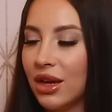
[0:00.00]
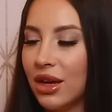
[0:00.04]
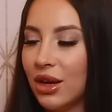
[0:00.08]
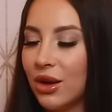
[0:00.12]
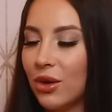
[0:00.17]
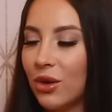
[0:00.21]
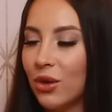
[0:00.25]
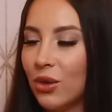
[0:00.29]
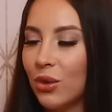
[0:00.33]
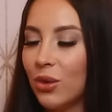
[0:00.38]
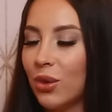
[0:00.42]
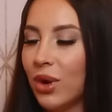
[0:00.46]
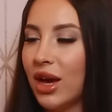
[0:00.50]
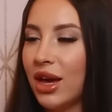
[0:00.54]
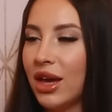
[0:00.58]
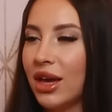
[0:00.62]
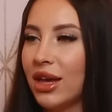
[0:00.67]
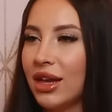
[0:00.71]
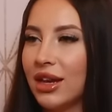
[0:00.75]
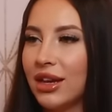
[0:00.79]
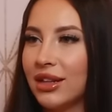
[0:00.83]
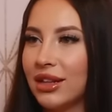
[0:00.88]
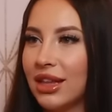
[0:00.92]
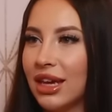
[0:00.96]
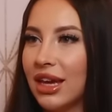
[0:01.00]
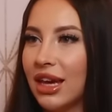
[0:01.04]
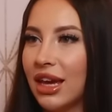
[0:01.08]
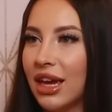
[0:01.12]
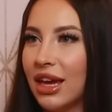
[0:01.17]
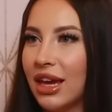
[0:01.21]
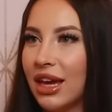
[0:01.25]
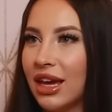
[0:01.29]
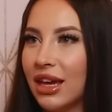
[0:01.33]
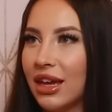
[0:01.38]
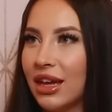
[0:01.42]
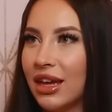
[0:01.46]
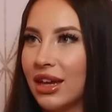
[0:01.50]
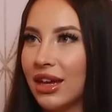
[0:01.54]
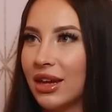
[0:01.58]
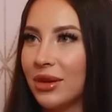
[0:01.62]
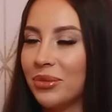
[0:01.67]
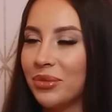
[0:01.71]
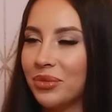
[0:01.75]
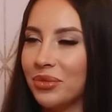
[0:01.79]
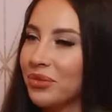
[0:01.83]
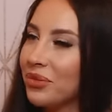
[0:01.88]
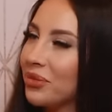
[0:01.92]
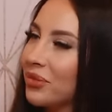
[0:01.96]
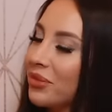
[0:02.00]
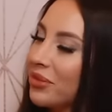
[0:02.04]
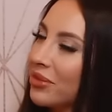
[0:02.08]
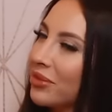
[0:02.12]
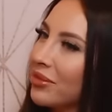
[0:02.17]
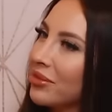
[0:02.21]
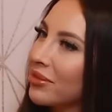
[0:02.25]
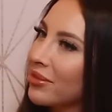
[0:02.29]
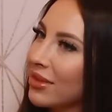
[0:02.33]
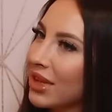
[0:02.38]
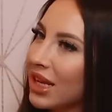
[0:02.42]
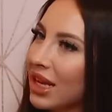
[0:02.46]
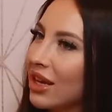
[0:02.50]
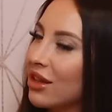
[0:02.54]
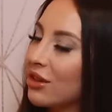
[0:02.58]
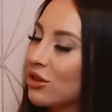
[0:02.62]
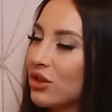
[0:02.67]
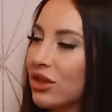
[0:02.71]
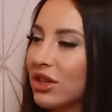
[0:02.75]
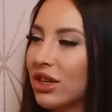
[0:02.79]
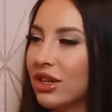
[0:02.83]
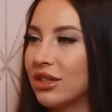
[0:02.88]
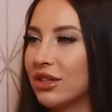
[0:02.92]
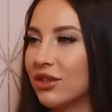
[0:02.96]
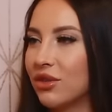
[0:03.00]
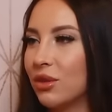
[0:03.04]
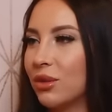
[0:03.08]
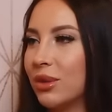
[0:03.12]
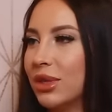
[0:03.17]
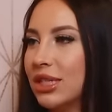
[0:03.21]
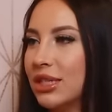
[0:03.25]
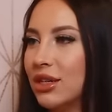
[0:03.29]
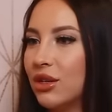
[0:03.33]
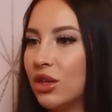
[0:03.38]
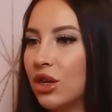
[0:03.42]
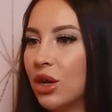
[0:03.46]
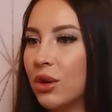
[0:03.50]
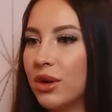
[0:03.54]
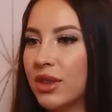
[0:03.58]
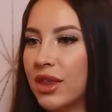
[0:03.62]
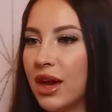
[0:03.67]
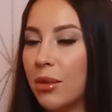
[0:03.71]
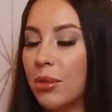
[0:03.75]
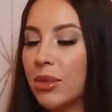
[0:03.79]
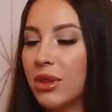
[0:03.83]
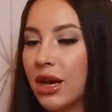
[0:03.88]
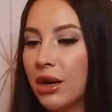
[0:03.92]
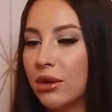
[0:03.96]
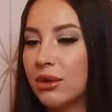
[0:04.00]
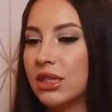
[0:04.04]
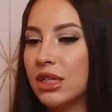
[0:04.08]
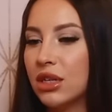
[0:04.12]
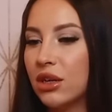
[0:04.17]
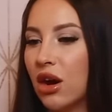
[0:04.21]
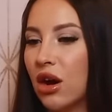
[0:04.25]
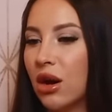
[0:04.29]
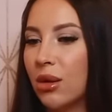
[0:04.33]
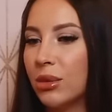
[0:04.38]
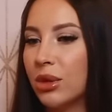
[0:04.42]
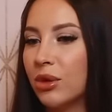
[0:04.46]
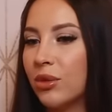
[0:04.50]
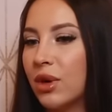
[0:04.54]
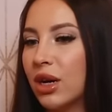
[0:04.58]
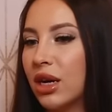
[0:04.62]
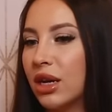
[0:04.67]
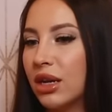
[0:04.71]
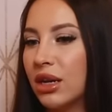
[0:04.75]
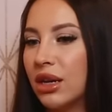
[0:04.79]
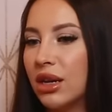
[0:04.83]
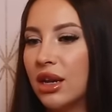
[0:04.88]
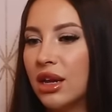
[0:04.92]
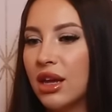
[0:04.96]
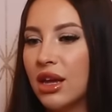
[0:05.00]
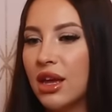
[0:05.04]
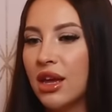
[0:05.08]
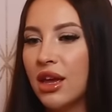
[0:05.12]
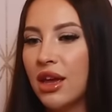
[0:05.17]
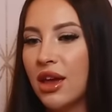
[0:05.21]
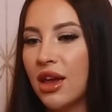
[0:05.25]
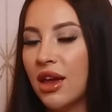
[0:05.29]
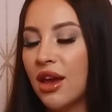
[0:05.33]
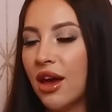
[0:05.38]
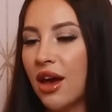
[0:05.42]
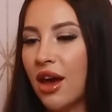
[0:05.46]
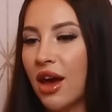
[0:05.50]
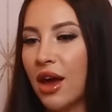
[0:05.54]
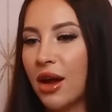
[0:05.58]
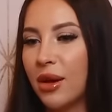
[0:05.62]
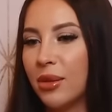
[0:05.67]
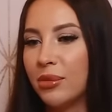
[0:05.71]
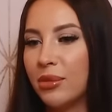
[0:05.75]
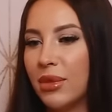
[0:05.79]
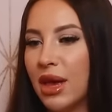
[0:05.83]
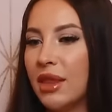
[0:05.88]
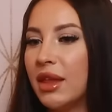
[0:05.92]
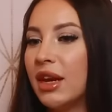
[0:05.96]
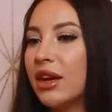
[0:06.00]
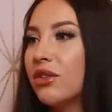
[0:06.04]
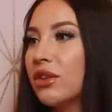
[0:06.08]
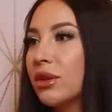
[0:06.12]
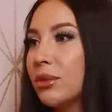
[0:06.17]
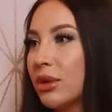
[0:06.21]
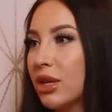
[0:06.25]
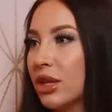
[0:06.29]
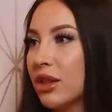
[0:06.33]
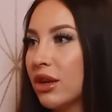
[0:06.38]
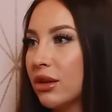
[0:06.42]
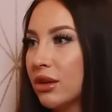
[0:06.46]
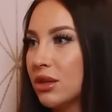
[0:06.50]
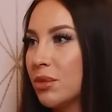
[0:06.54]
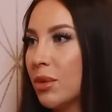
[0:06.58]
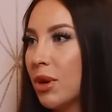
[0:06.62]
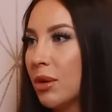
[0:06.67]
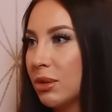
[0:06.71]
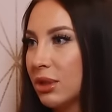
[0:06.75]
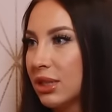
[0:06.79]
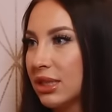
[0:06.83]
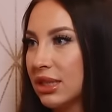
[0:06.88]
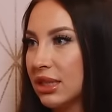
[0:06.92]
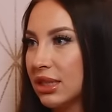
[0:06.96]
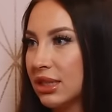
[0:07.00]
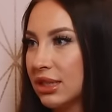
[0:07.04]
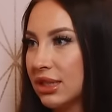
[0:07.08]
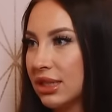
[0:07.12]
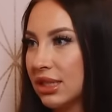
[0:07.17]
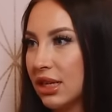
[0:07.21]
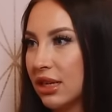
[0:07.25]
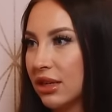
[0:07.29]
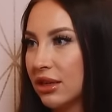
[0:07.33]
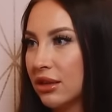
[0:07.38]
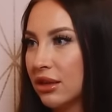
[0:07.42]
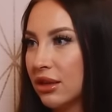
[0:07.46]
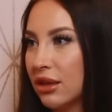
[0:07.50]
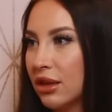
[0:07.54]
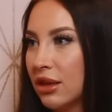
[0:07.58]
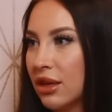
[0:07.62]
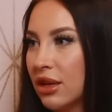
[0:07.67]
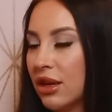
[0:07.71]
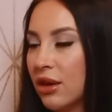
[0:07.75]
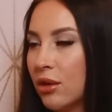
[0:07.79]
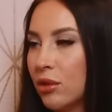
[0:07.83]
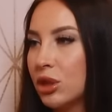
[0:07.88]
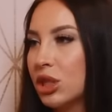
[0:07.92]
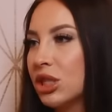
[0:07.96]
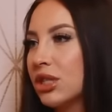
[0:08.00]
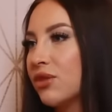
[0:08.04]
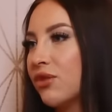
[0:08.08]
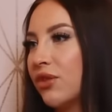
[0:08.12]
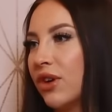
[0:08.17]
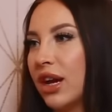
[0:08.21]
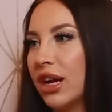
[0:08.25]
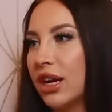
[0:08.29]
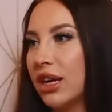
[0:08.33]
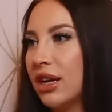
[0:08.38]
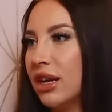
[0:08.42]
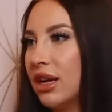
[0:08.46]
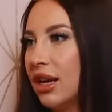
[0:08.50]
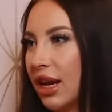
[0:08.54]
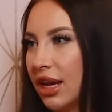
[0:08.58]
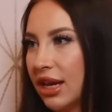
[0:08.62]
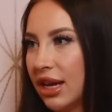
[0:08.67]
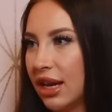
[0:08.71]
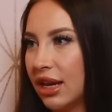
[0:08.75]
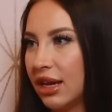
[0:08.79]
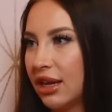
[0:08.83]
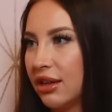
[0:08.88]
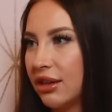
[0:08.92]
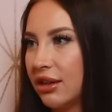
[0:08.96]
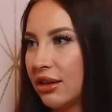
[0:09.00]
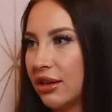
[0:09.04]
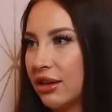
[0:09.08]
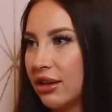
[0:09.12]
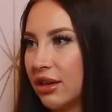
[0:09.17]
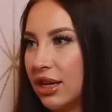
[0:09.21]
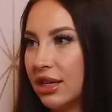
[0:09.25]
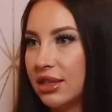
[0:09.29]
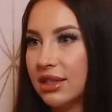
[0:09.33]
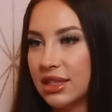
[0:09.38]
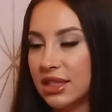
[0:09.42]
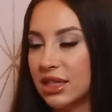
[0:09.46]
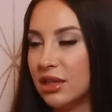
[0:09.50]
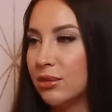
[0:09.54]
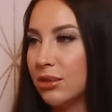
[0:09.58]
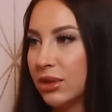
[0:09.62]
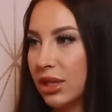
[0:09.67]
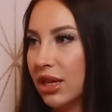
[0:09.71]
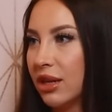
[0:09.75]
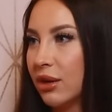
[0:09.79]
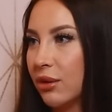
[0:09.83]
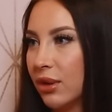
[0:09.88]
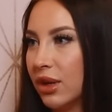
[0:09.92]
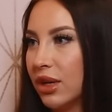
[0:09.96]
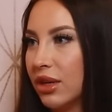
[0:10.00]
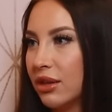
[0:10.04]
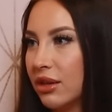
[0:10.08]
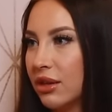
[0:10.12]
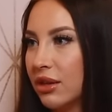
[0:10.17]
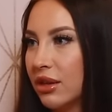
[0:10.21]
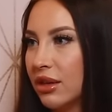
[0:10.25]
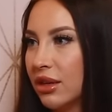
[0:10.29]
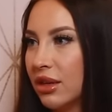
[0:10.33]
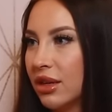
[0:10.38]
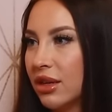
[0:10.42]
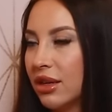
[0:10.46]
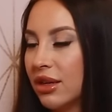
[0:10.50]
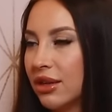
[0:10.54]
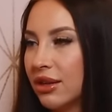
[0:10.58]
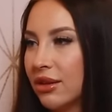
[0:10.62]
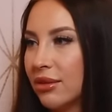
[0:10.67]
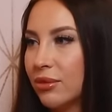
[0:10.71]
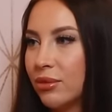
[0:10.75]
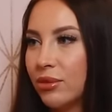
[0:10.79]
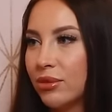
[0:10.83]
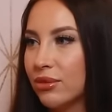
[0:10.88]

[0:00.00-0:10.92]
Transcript: Uh, what? Like, there's a lot of different ways you can go with that, but that was a common one. Um, and then everybody thought it was a publicity stunt, which is fine. I get it. Mm-hmm. It seemed like one. Mm-hmm.